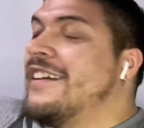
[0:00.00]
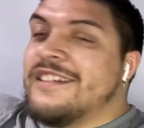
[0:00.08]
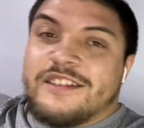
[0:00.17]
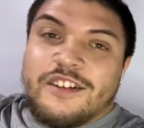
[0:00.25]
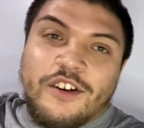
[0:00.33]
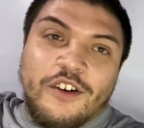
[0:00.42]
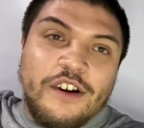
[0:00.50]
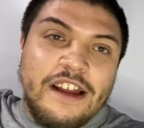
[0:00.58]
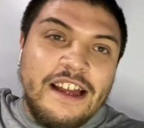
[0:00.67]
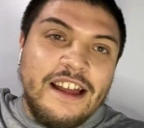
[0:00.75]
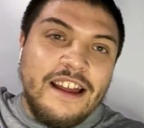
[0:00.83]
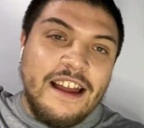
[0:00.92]
So
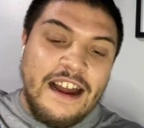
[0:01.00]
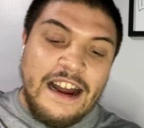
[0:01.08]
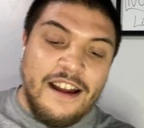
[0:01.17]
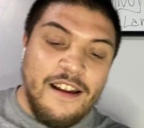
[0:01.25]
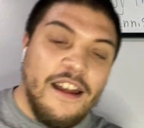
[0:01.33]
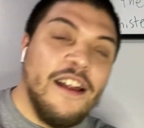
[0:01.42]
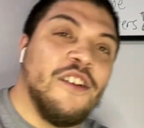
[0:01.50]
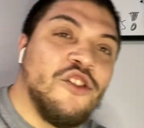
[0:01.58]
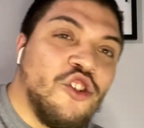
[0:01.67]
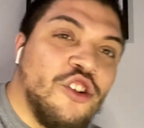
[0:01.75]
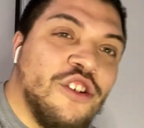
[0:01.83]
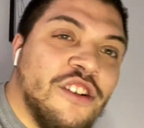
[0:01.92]
I,
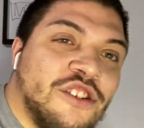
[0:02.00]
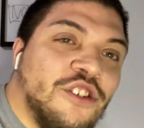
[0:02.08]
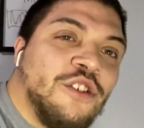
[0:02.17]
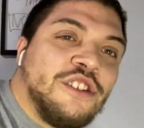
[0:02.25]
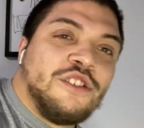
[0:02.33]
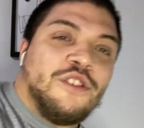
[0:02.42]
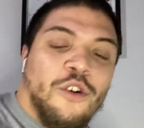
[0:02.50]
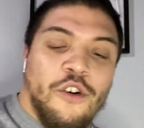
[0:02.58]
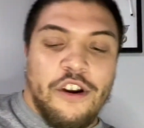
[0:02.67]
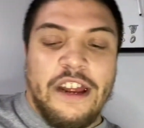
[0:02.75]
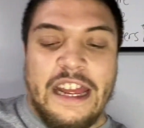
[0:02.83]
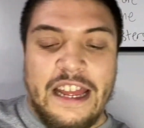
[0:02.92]
short short
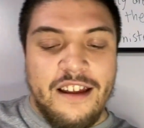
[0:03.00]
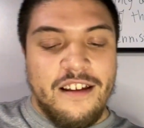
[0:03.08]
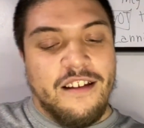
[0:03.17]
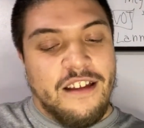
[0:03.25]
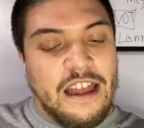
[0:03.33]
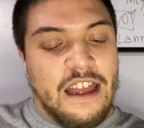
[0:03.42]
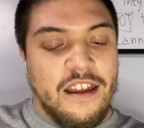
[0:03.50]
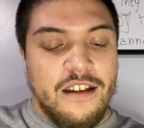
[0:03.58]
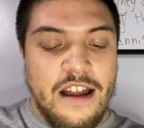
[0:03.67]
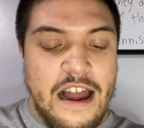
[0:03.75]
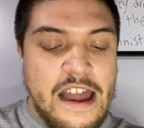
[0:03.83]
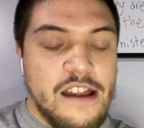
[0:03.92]
story, it
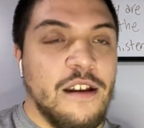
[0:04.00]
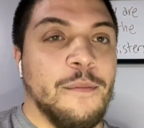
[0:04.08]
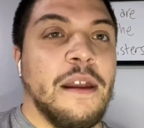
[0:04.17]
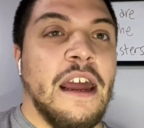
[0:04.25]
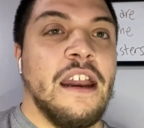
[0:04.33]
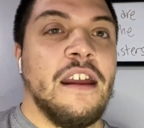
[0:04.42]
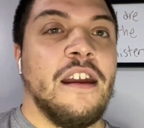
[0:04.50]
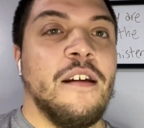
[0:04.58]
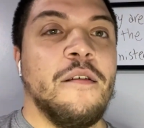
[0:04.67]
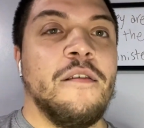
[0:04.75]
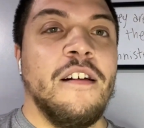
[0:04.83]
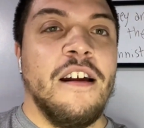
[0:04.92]
I end up getting
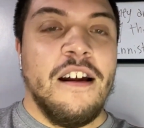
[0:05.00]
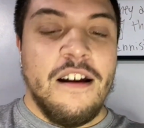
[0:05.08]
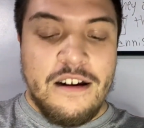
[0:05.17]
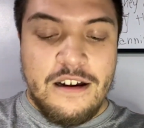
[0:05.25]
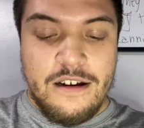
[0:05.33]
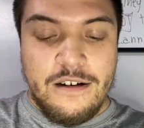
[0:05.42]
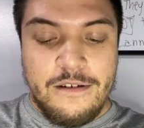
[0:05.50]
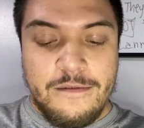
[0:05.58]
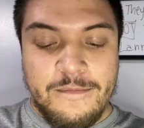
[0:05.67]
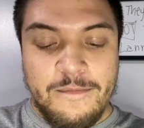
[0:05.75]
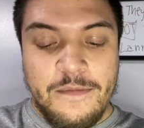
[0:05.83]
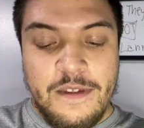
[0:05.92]
it.
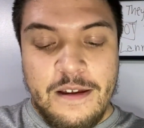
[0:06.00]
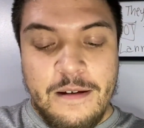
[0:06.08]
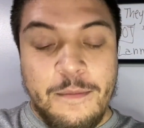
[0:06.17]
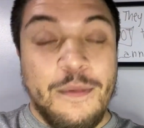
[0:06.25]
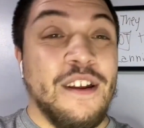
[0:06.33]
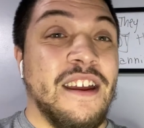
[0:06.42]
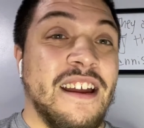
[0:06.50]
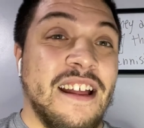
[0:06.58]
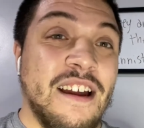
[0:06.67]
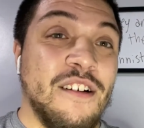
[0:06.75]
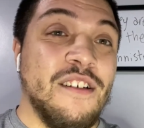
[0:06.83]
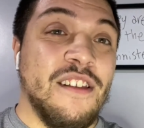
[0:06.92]
Um, but yeah,
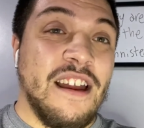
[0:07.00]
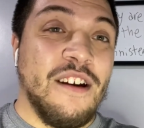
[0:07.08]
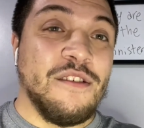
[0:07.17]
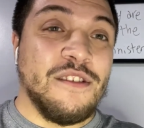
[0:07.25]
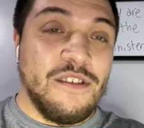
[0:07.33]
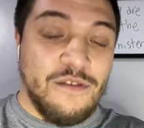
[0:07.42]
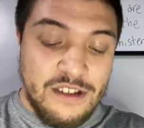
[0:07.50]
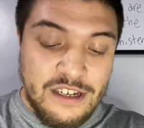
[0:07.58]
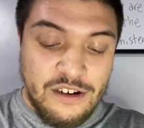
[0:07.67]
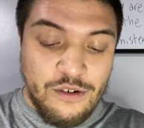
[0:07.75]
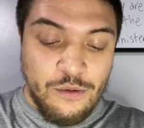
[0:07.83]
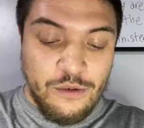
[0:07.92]
that, that was a really
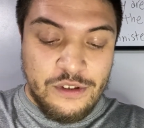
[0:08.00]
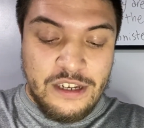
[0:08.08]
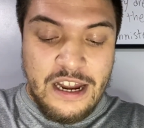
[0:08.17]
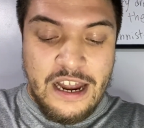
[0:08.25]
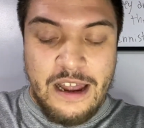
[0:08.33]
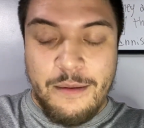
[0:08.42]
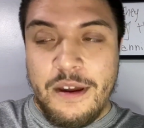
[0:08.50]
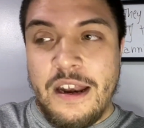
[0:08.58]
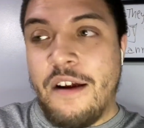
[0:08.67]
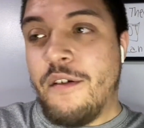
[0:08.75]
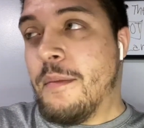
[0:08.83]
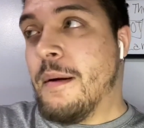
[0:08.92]
cool time. And I
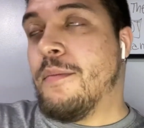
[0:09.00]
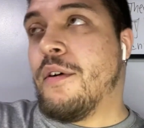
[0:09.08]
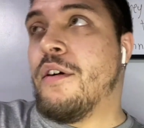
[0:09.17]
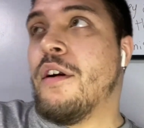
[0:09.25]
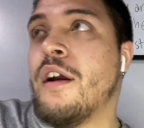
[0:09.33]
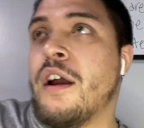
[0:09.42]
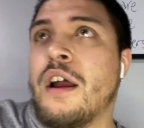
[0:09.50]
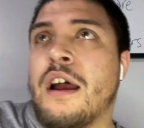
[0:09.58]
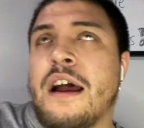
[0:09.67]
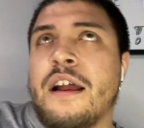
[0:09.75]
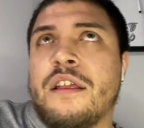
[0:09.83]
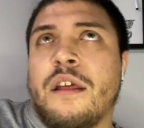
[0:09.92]
remember
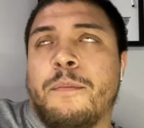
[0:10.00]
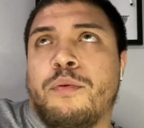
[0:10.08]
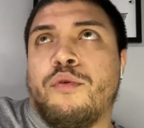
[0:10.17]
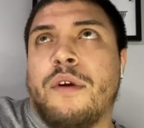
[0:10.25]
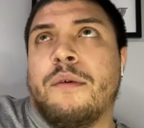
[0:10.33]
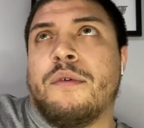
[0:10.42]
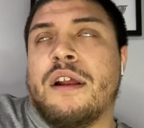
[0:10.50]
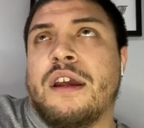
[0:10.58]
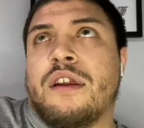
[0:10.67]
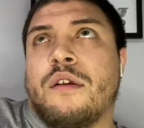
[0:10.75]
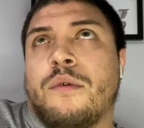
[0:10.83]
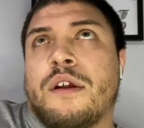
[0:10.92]
the
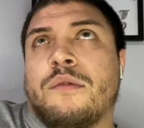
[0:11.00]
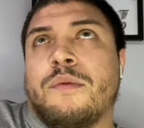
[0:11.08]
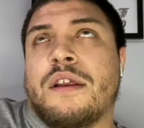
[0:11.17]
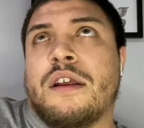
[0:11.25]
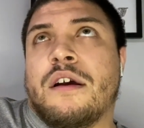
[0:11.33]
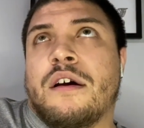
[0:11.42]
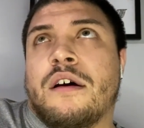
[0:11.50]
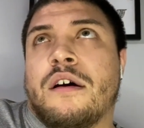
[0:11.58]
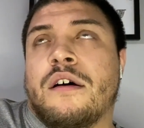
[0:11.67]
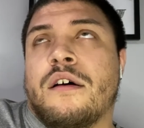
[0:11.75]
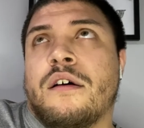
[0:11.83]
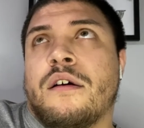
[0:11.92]
pre-release, the ones with the